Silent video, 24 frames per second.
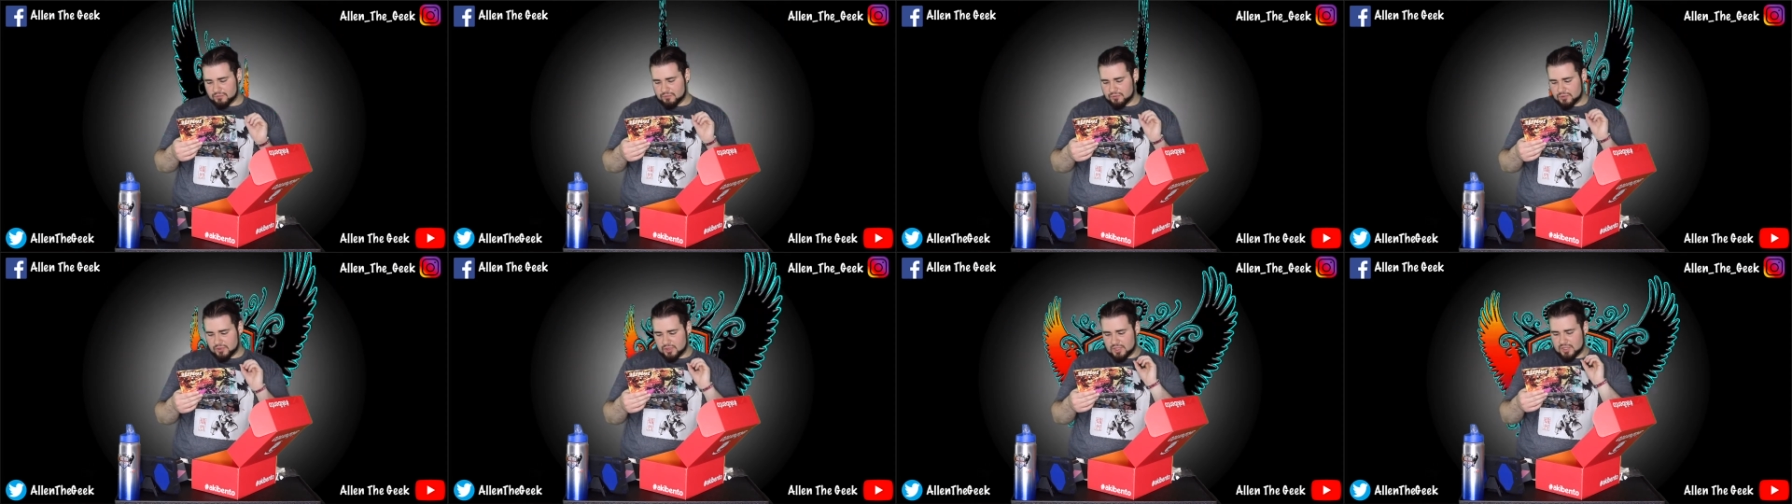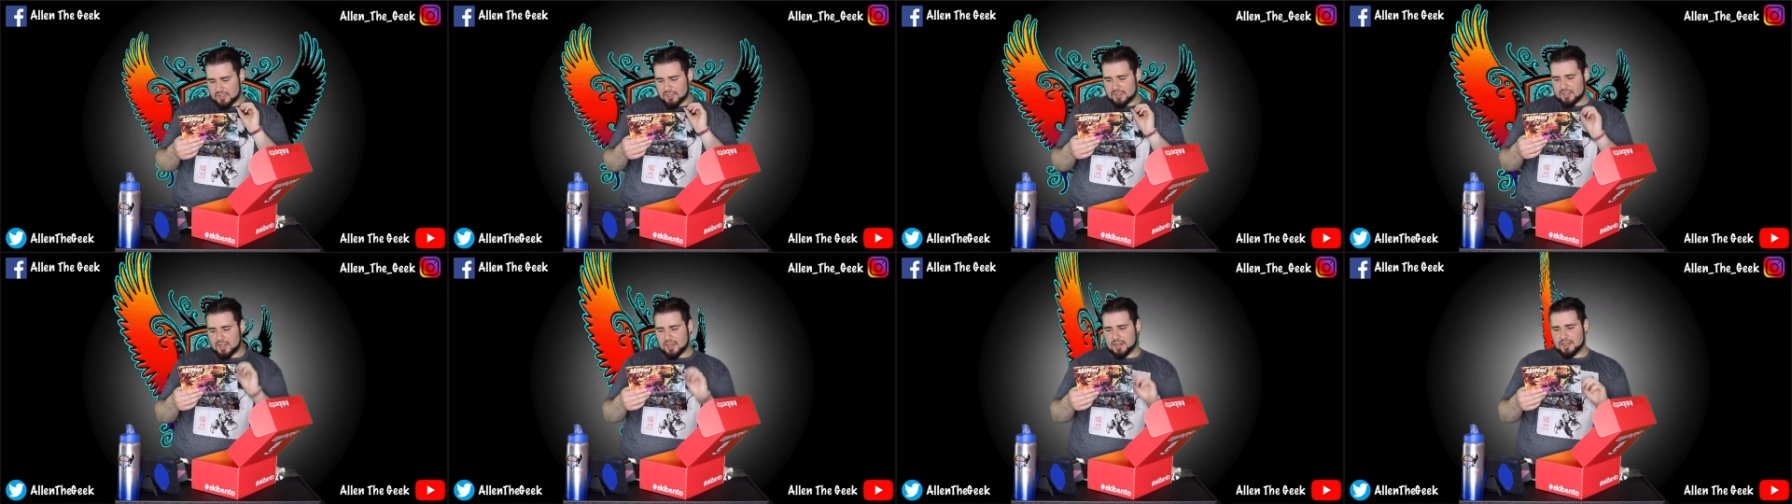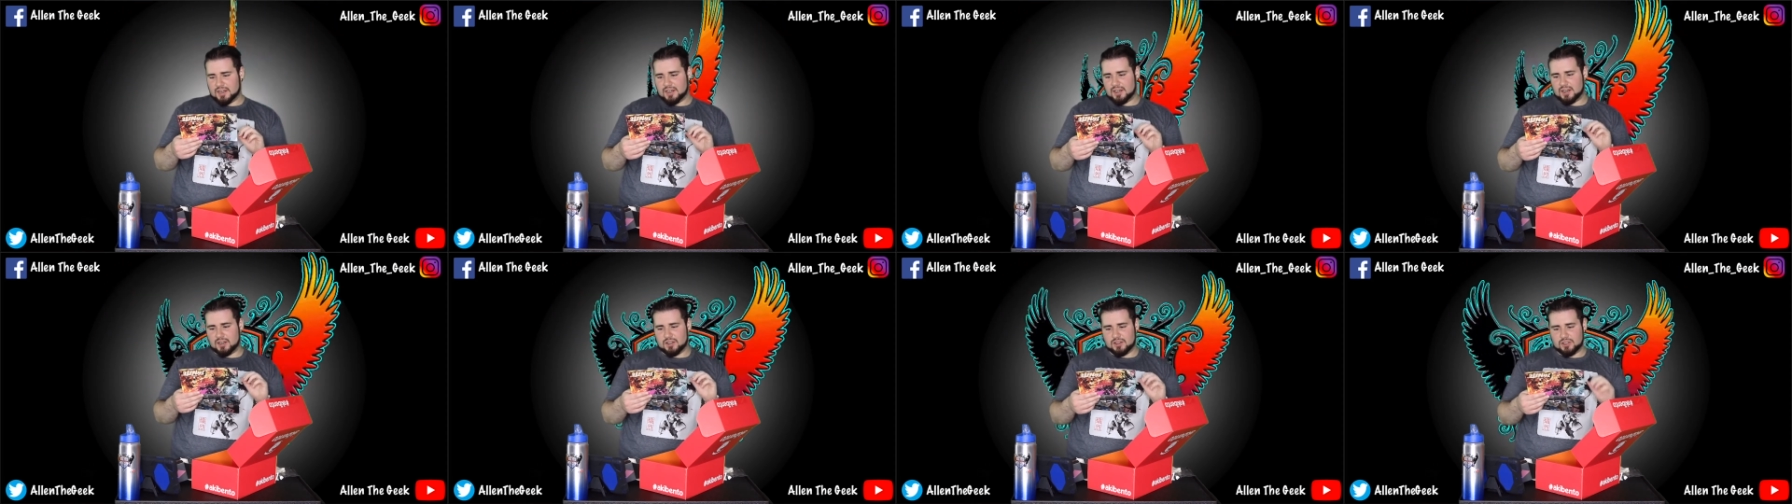The design
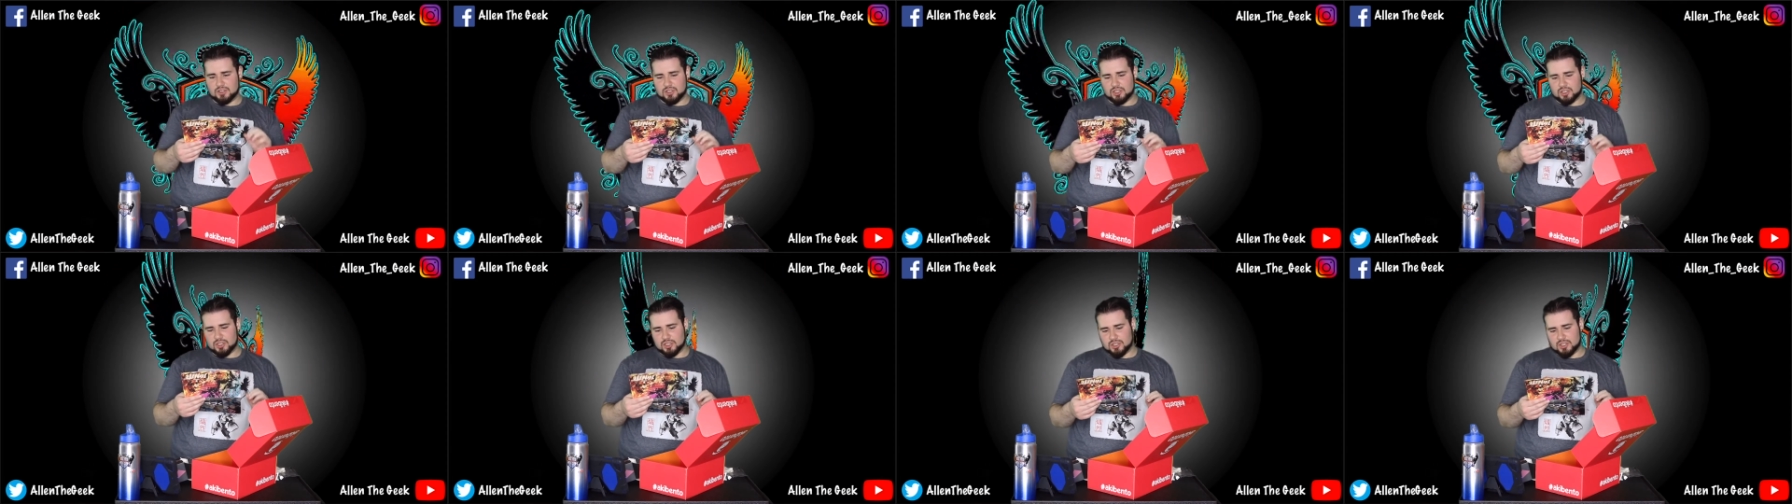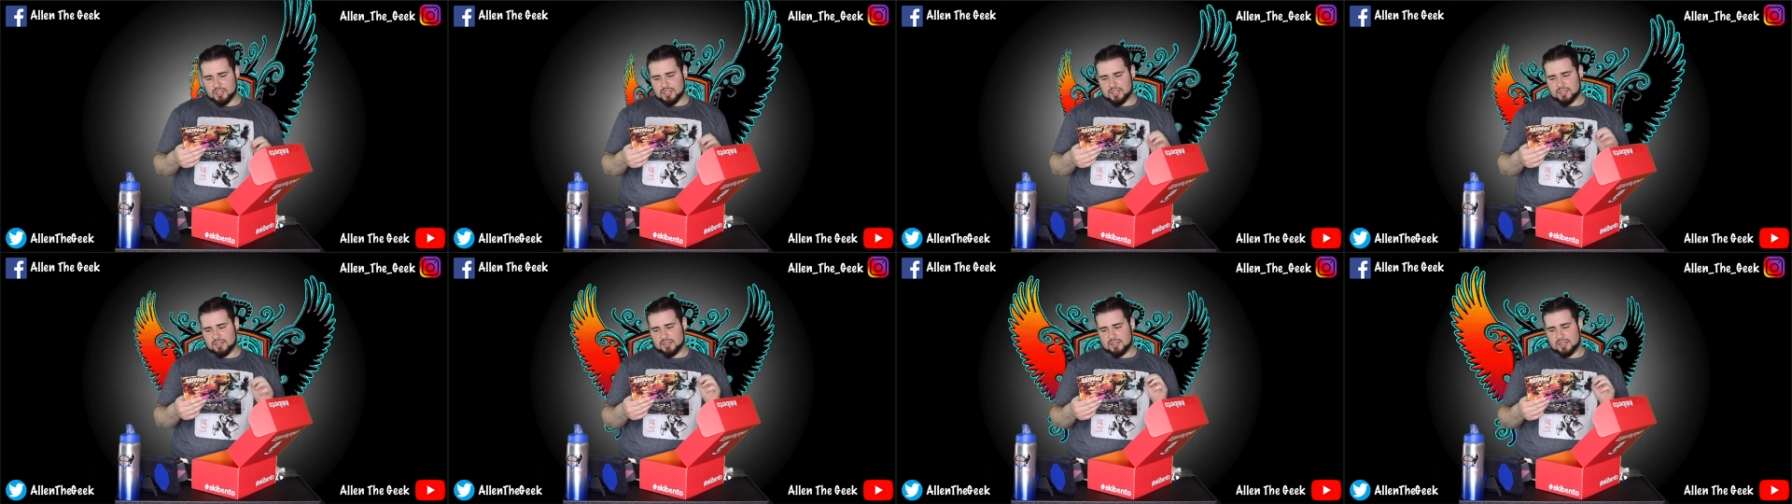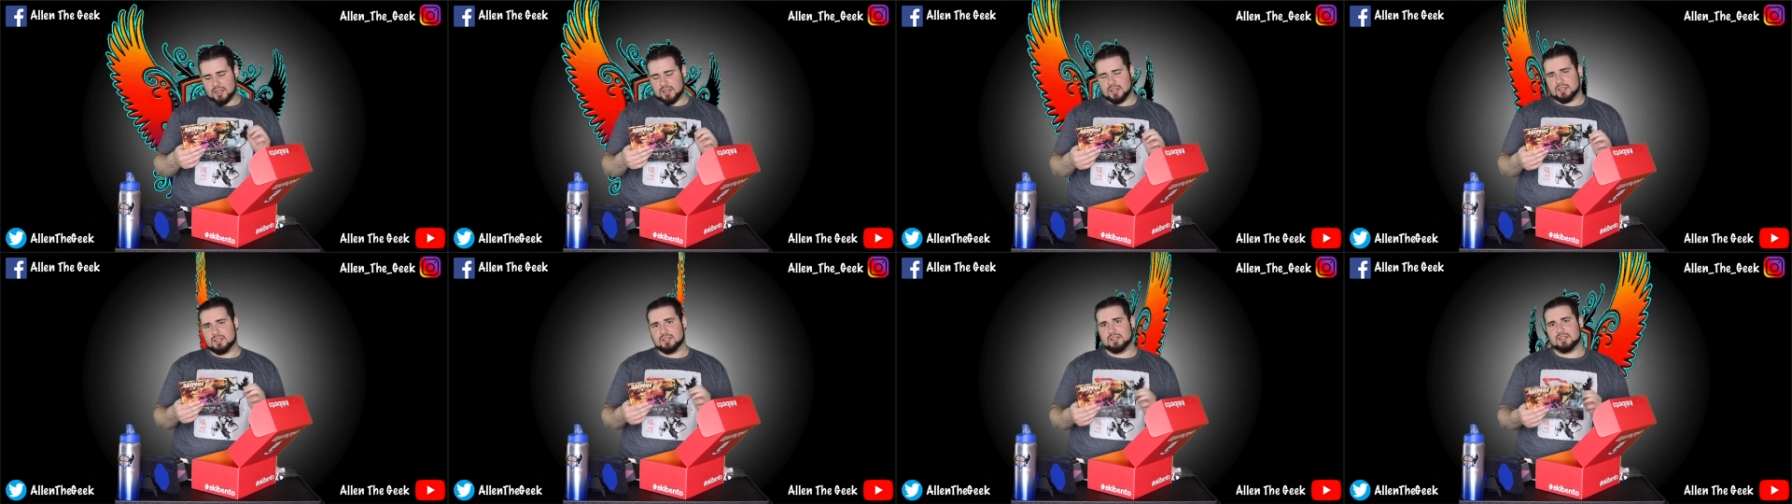on the shirt is
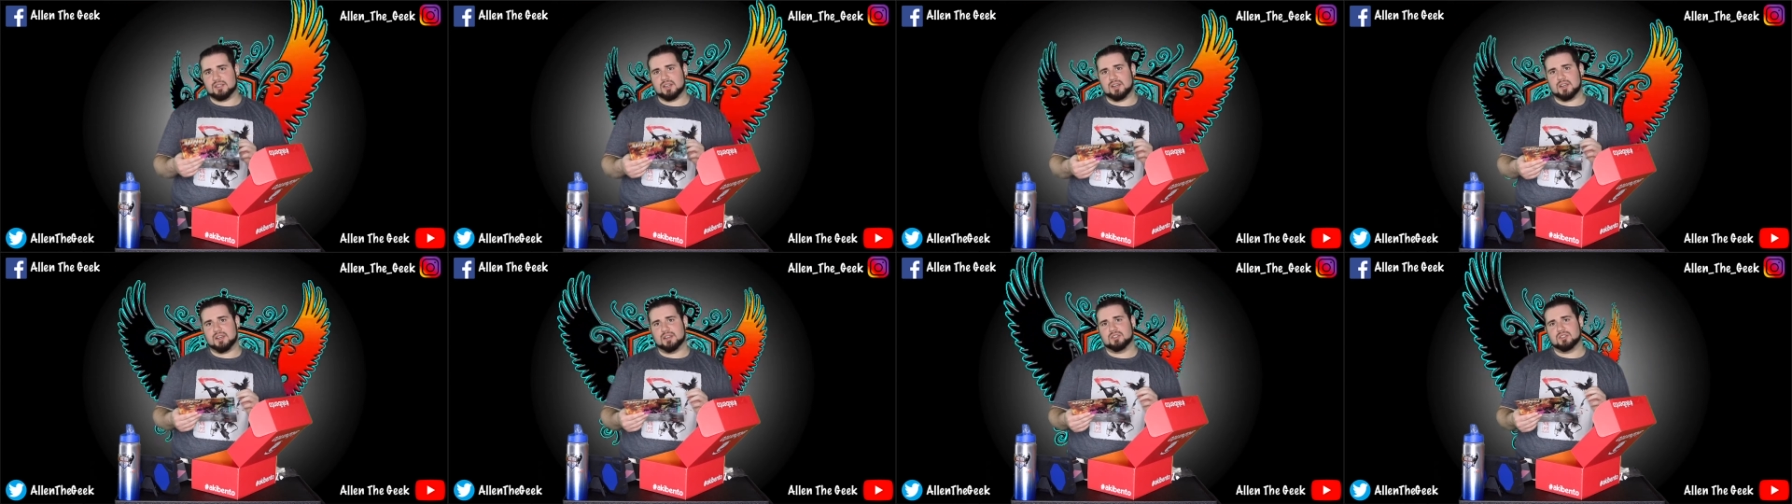their design.